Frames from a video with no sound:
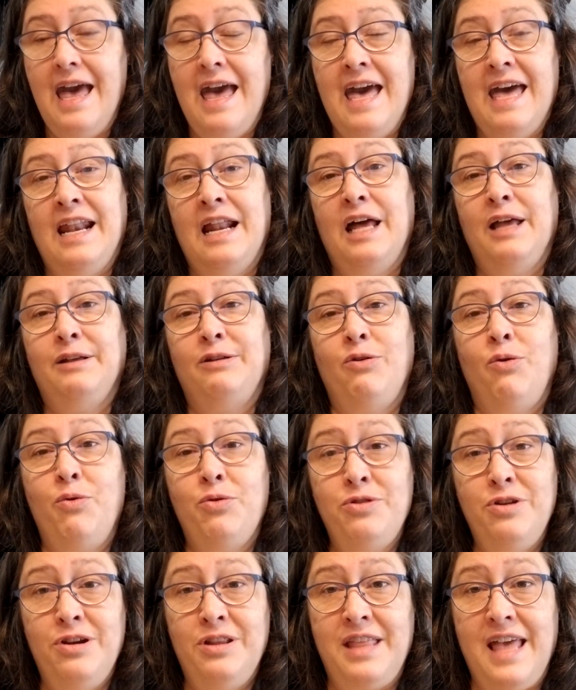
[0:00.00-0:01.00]
And I
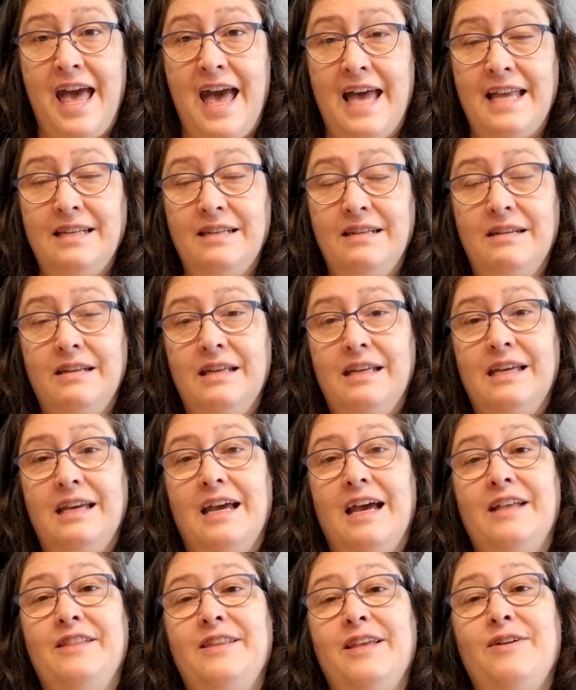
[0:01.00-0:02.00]
ordered that,
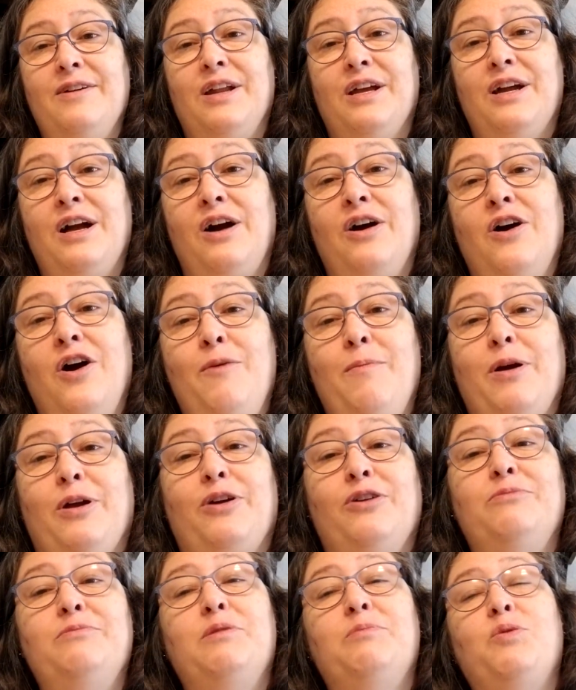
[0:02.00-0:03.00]
and then when I got home, I
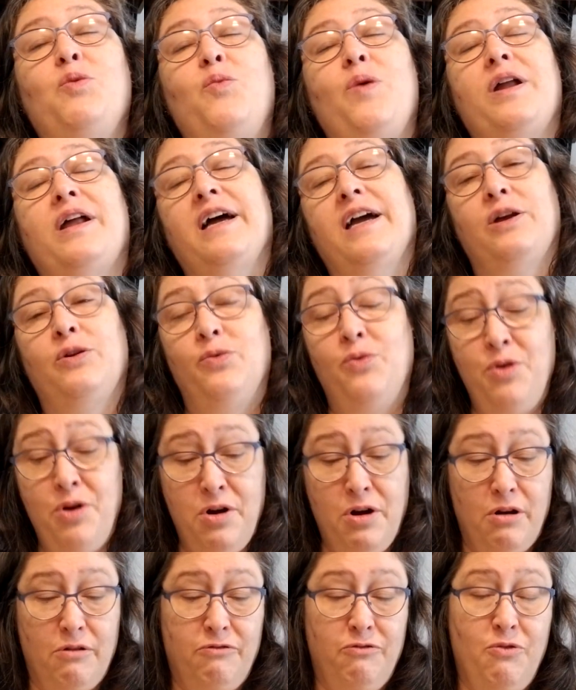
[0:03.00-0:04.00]
couldn't remember what I had
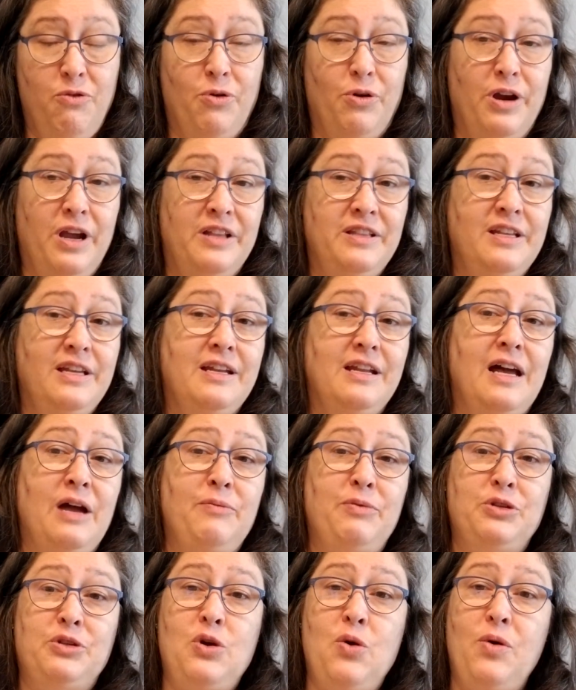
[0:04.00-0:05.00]
ordered it for. And then I
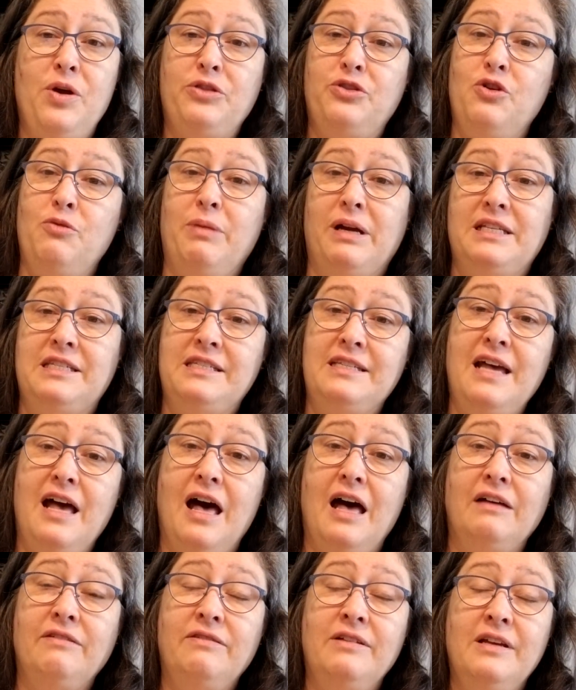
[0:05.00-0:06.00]
was going through my
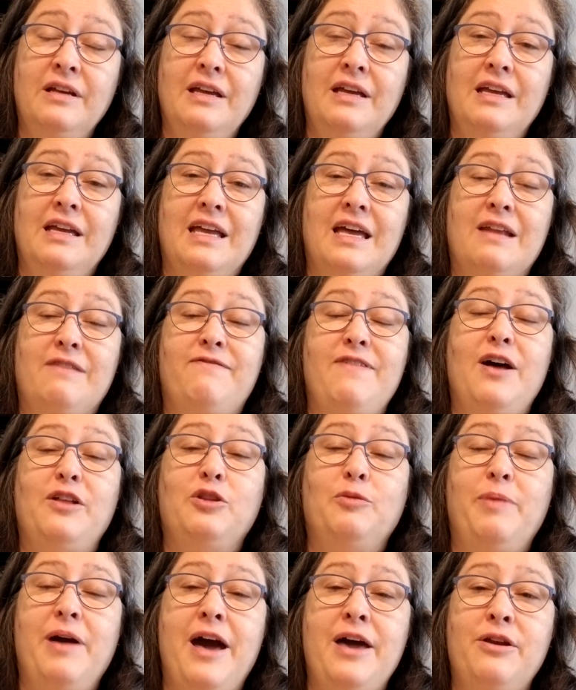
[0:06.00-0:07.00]
stuff and found
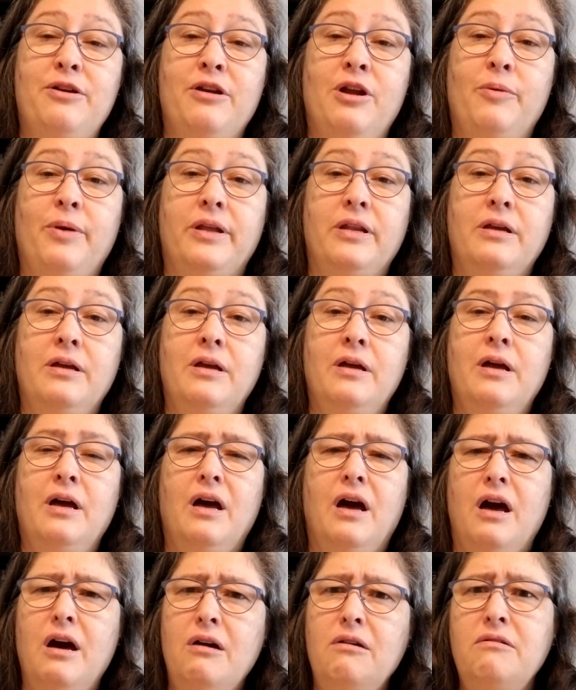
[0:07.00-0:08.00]
the pattern. I went,
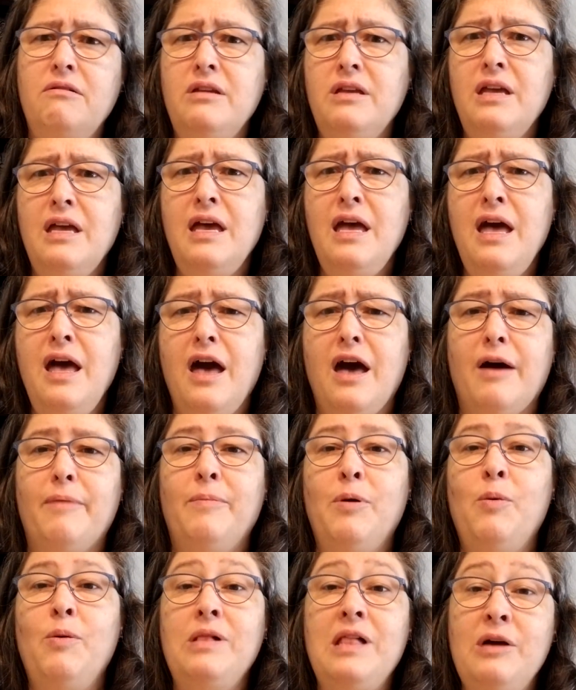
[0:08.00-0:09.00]
oh yeah.
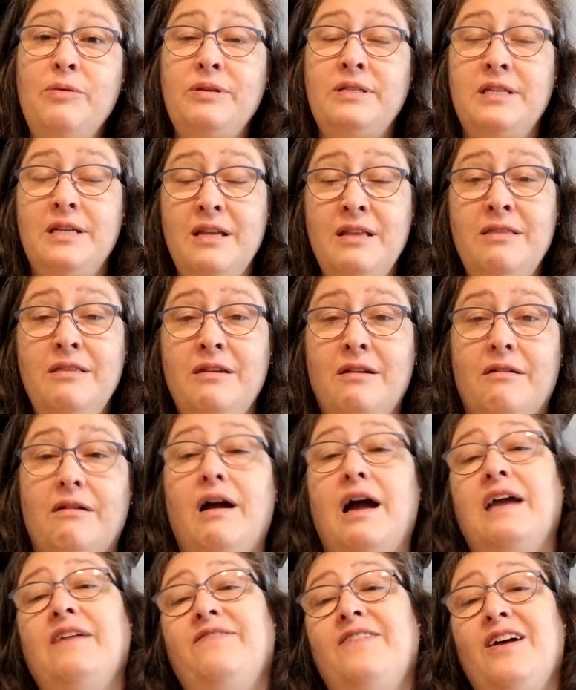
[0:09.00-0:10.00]
But while I was in there,
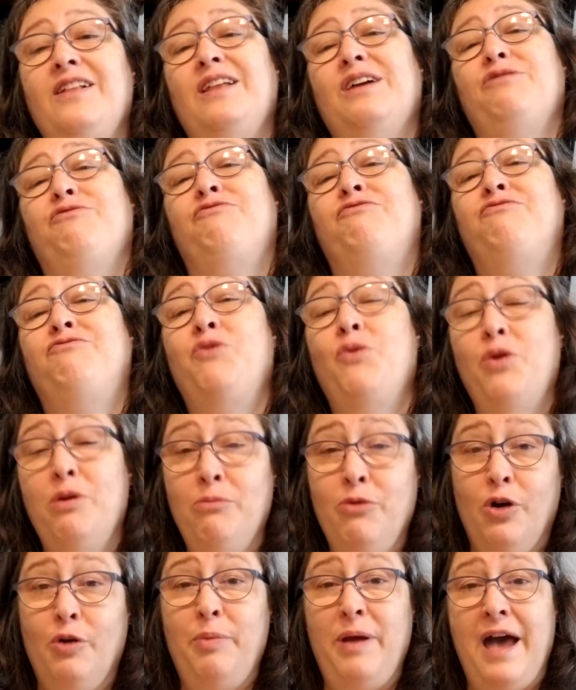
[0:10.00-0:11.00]
I found like 4
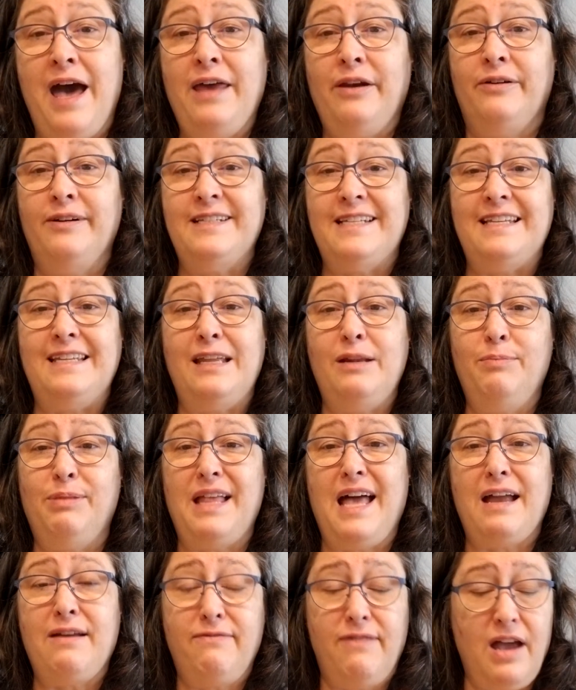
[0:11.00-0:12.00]
more patterns that need
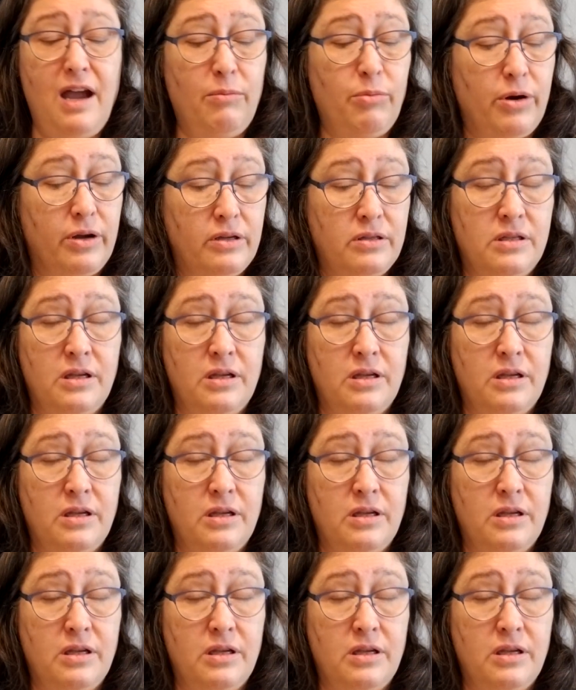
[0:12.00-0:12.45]
black fabric.